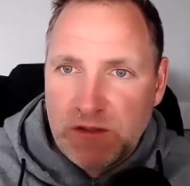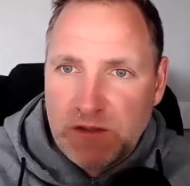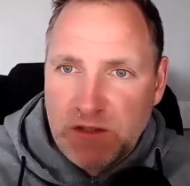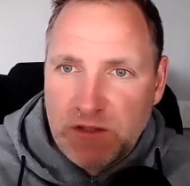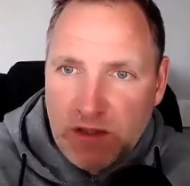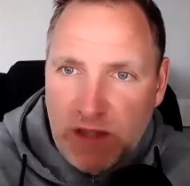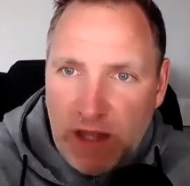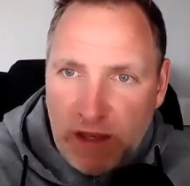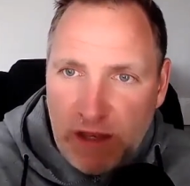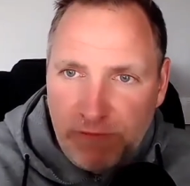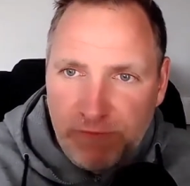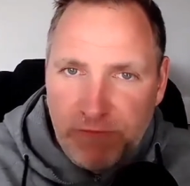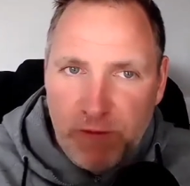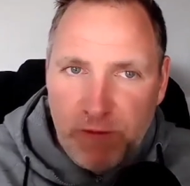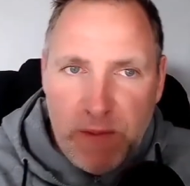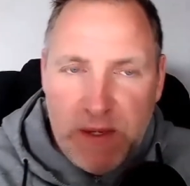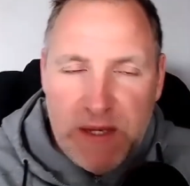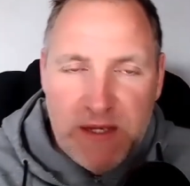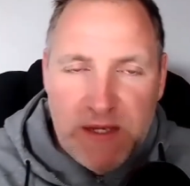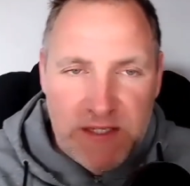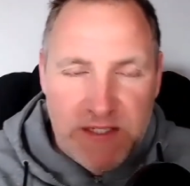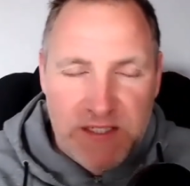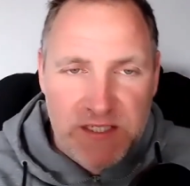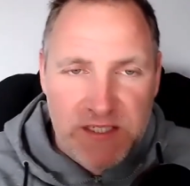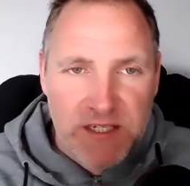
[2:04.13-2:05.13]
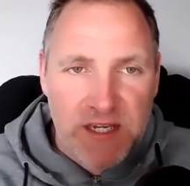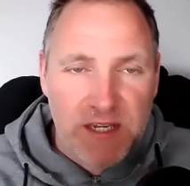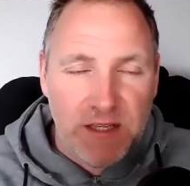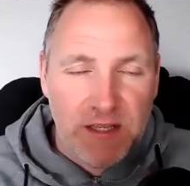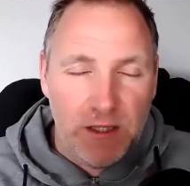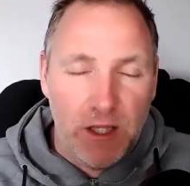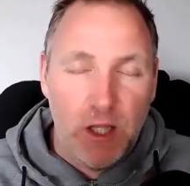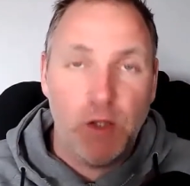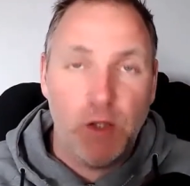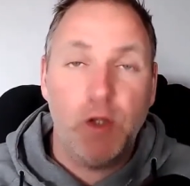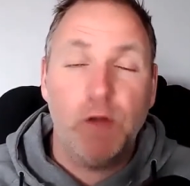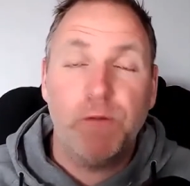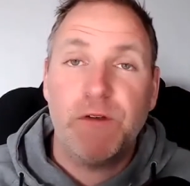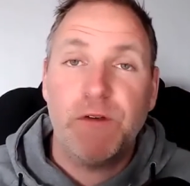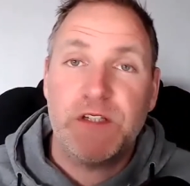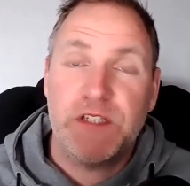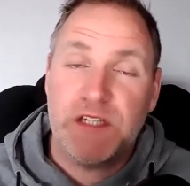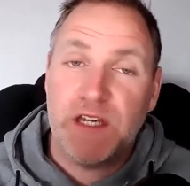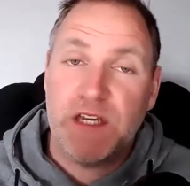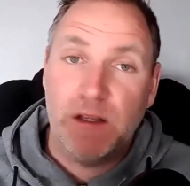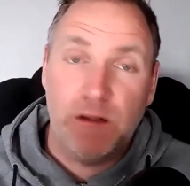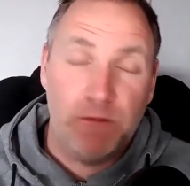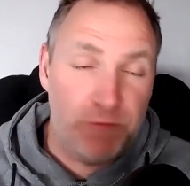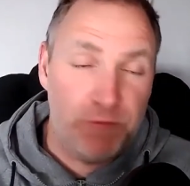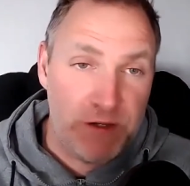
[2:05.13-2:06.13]
So that for me is a skill. Another
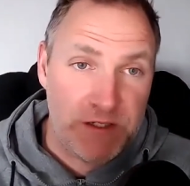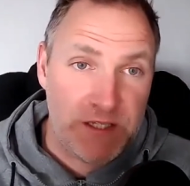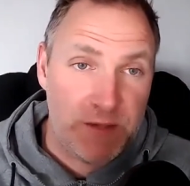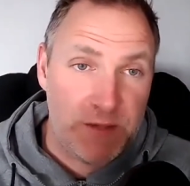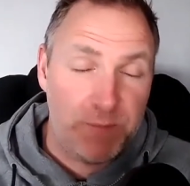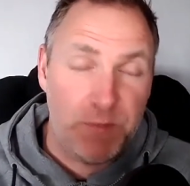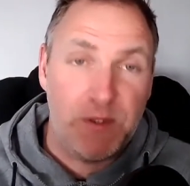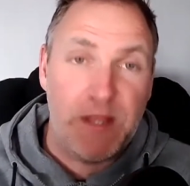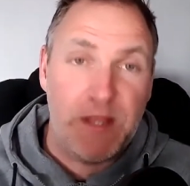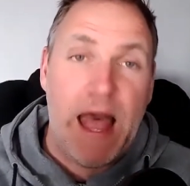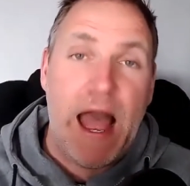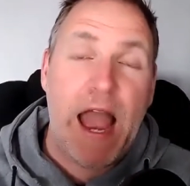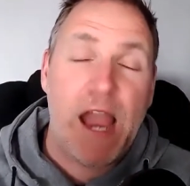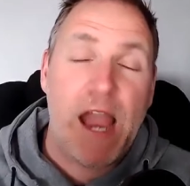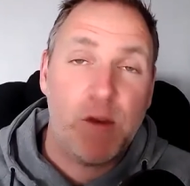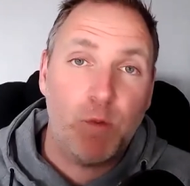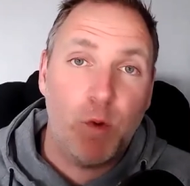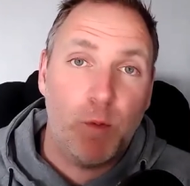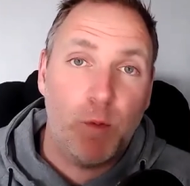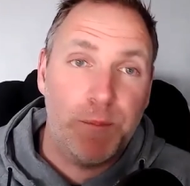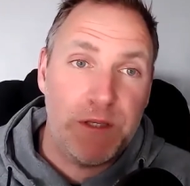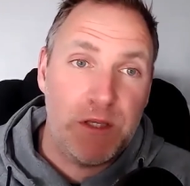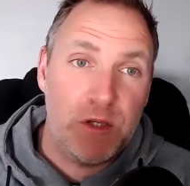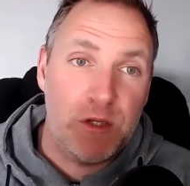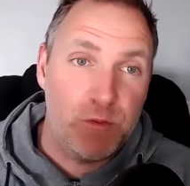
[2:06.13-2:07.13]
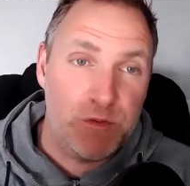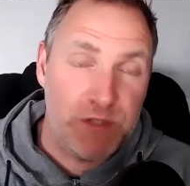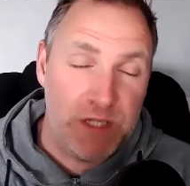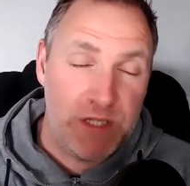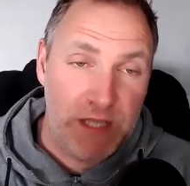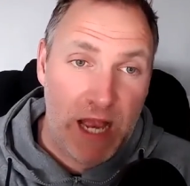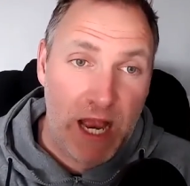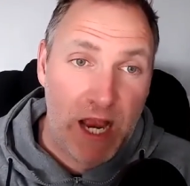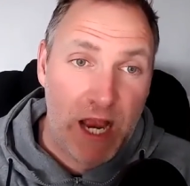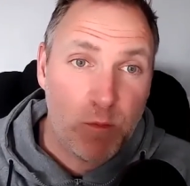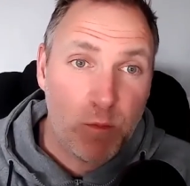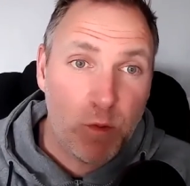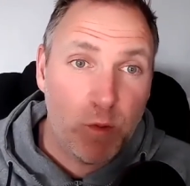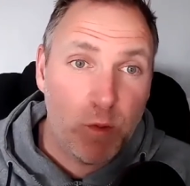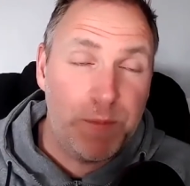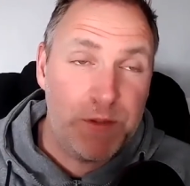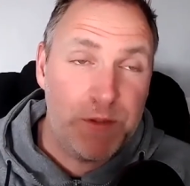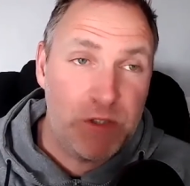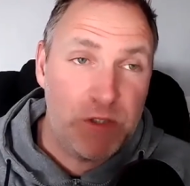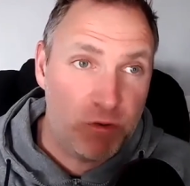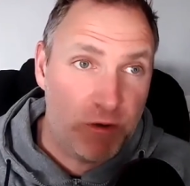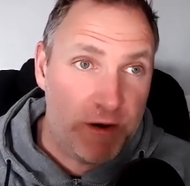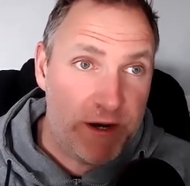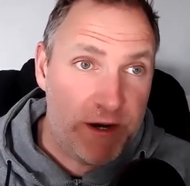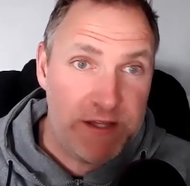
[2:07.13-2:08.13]
skill, for example, that I will be
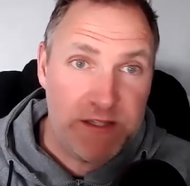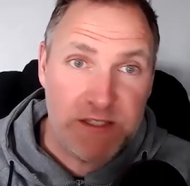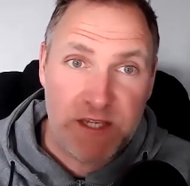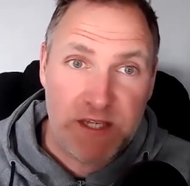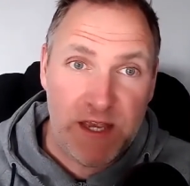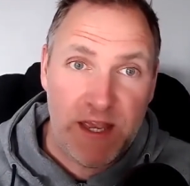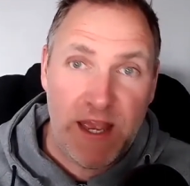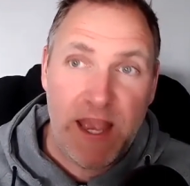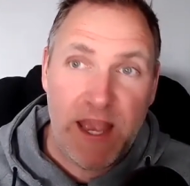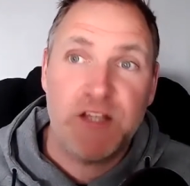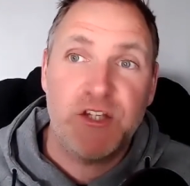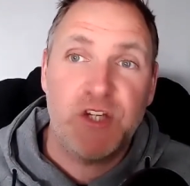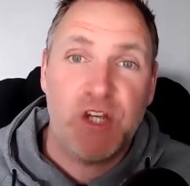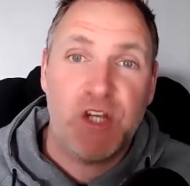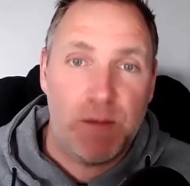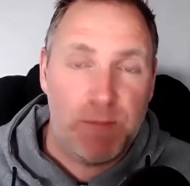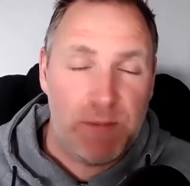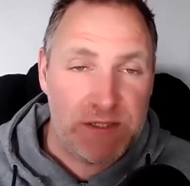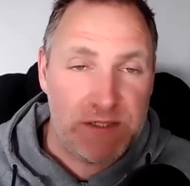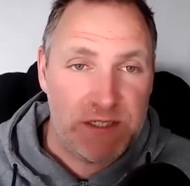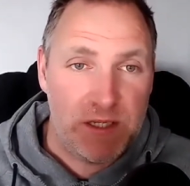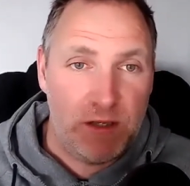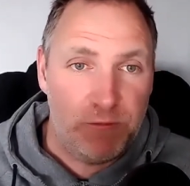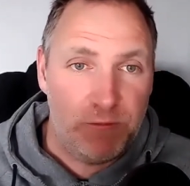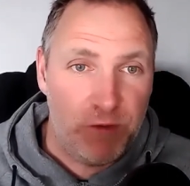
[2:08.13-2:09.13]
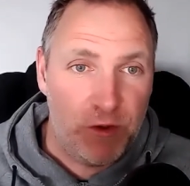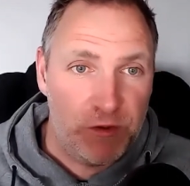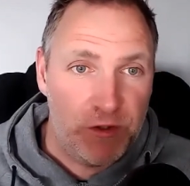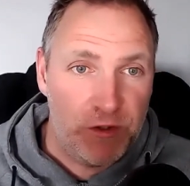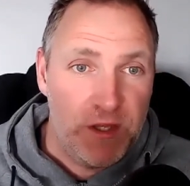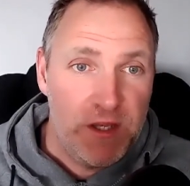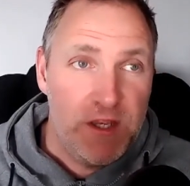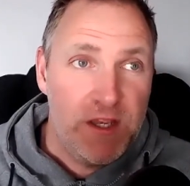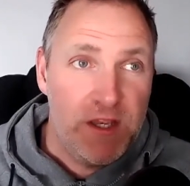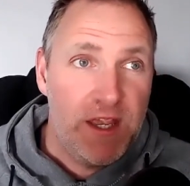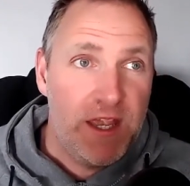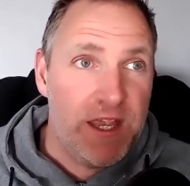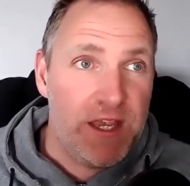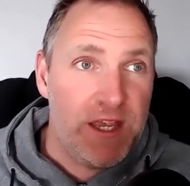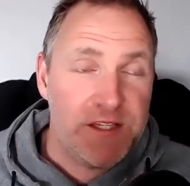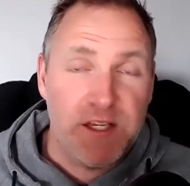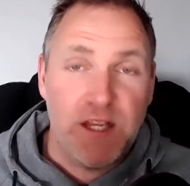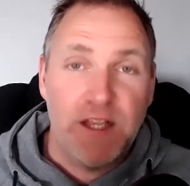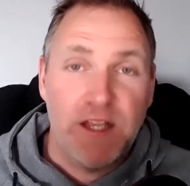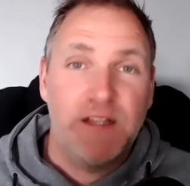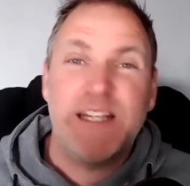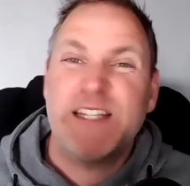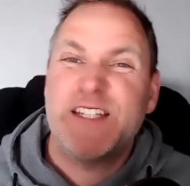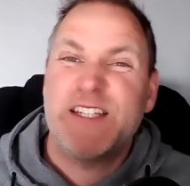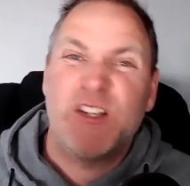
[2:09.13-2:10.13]
trying to educate myself on is,
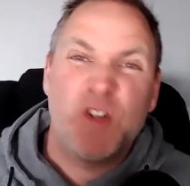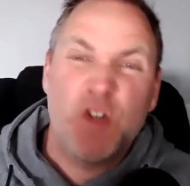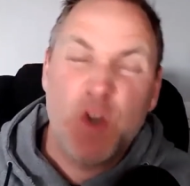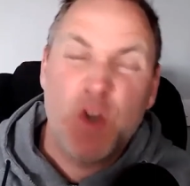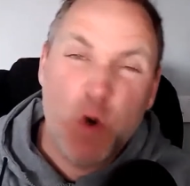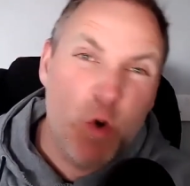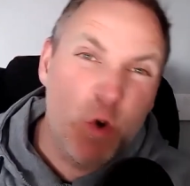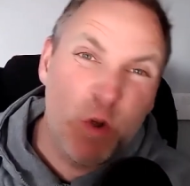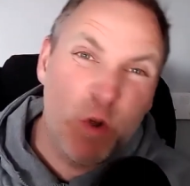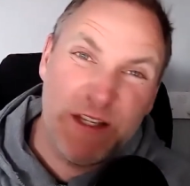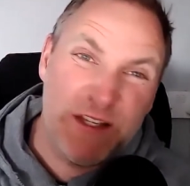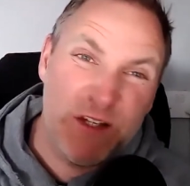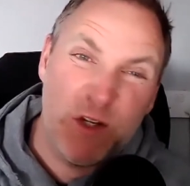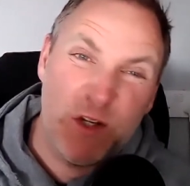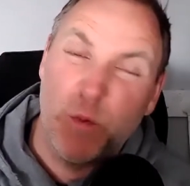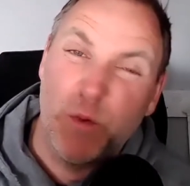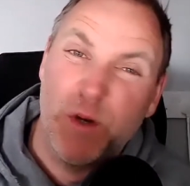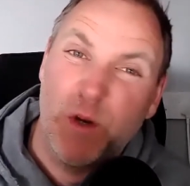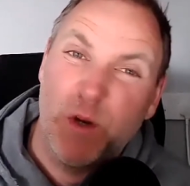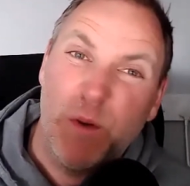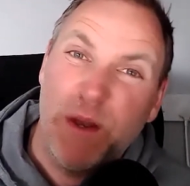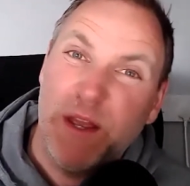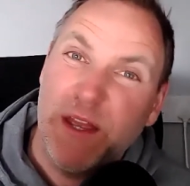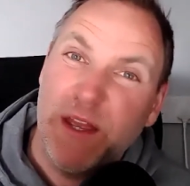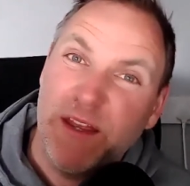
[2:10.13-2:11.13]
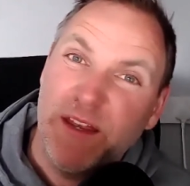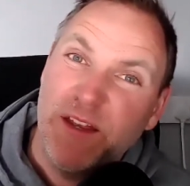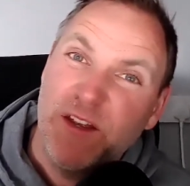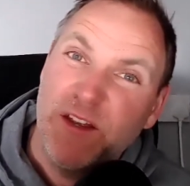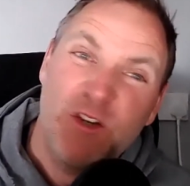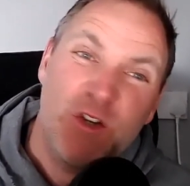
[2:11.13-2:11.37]
listen, Google ain't going away.